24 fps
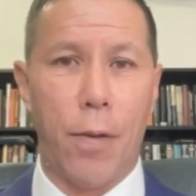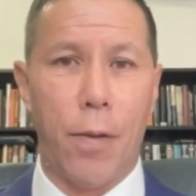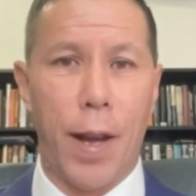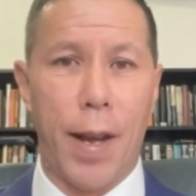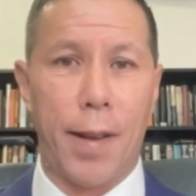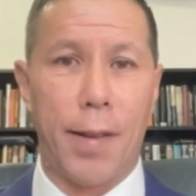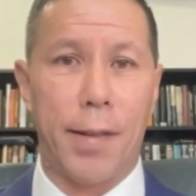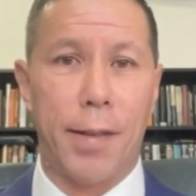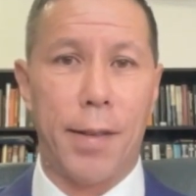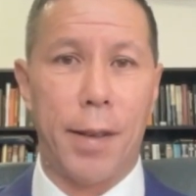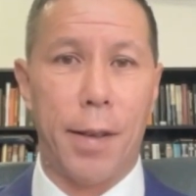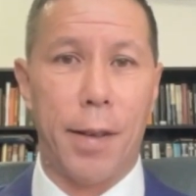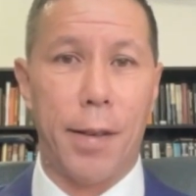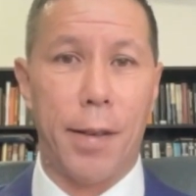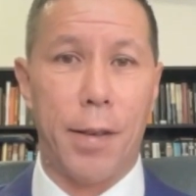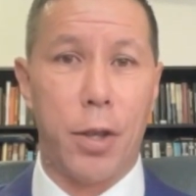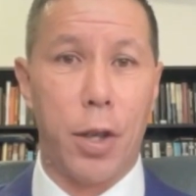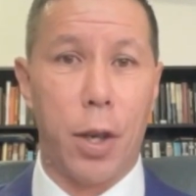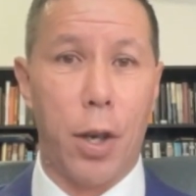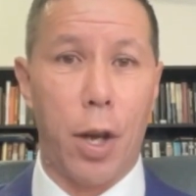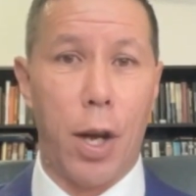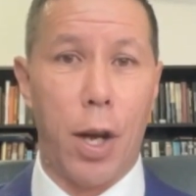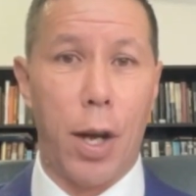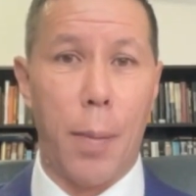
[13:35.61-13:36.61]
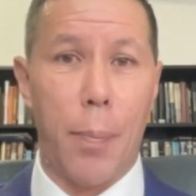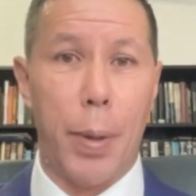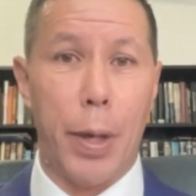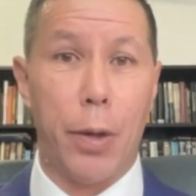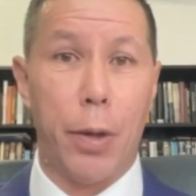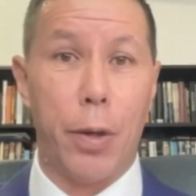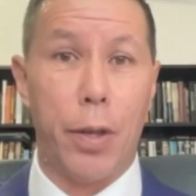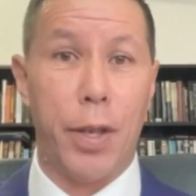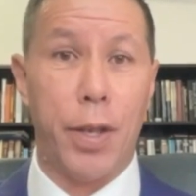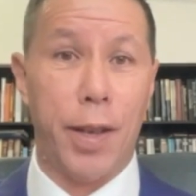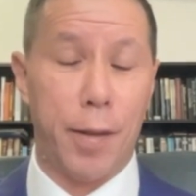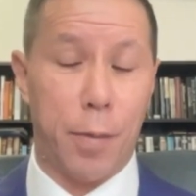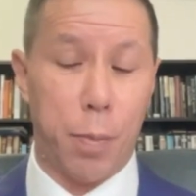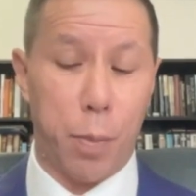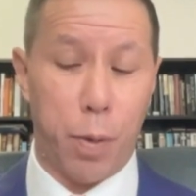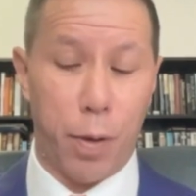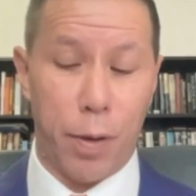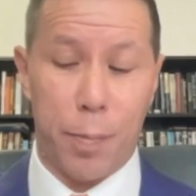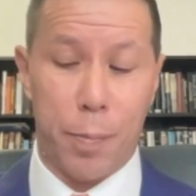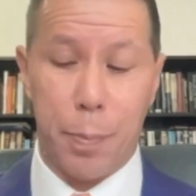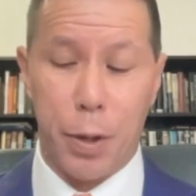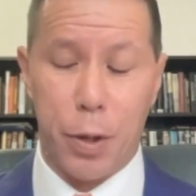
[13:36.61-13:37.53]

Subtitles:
of assets to liabilities was